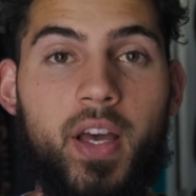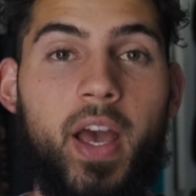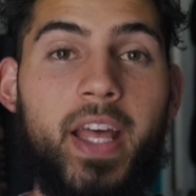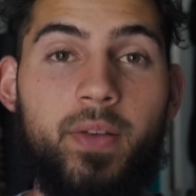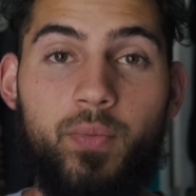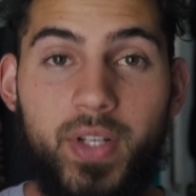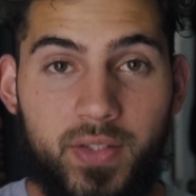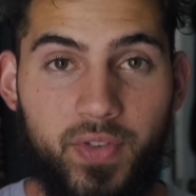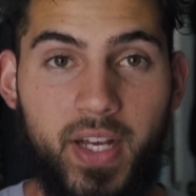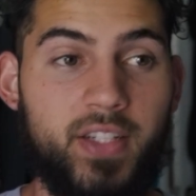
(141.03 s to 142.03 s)
And the reason
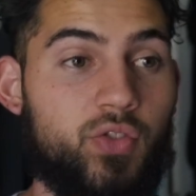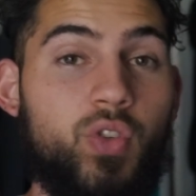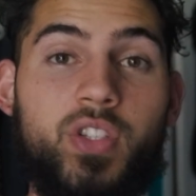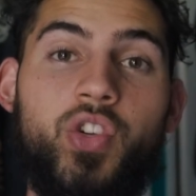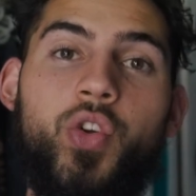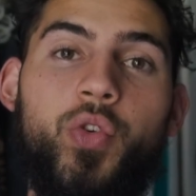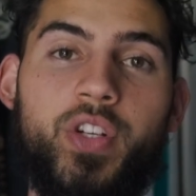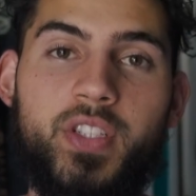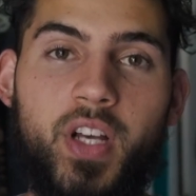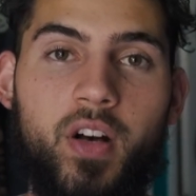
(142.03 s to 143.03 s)
for that is you need to know
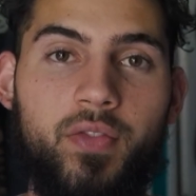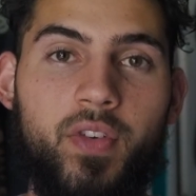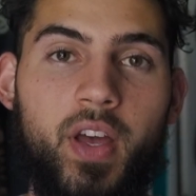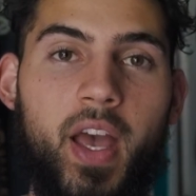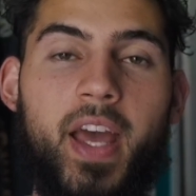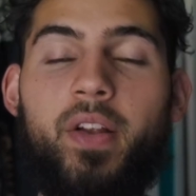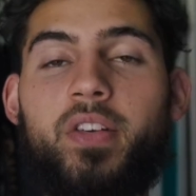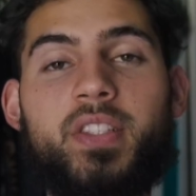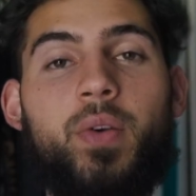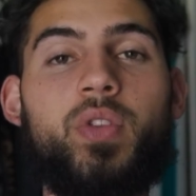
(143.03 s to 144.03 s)
yourself. And I
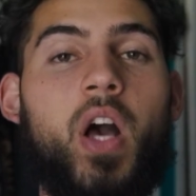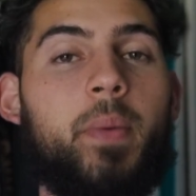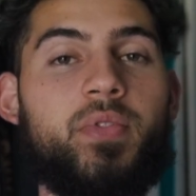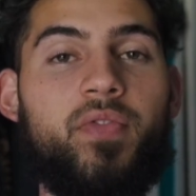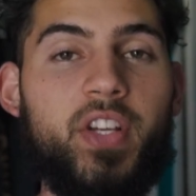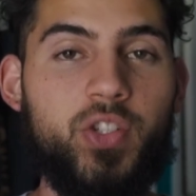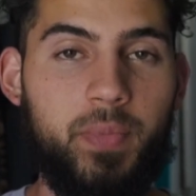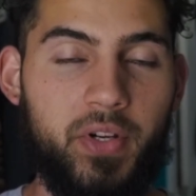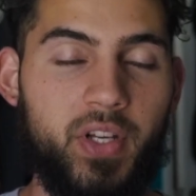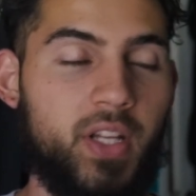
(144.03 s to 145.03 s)
was saying with the observation
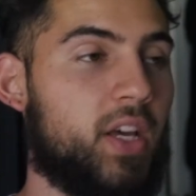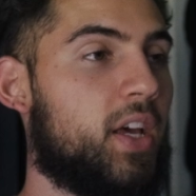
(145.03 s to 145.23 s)
period